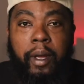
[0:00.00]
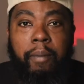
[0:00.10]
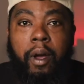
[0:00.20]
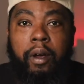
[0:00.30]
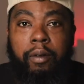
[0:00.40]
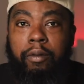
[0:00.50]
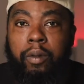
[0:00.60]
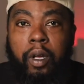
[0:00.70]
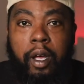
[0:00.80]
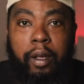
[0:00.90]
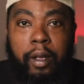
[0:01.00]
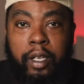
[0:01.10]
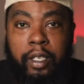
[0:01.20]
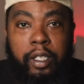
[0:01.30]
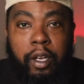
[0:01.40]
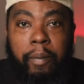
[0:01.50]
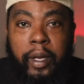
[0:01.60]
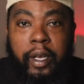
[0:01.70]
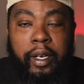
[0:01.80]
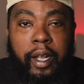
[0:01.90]
man, about us as young
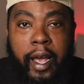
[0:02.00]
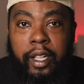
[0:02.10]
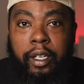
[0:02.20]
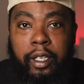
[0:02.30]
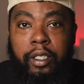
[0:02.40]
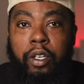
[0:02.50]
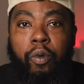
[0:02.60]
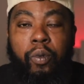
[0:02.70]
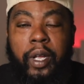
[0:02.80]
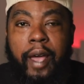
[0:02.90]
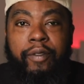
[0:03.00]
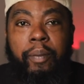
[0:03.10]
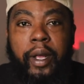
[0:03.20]
men, athletes, yo, we have to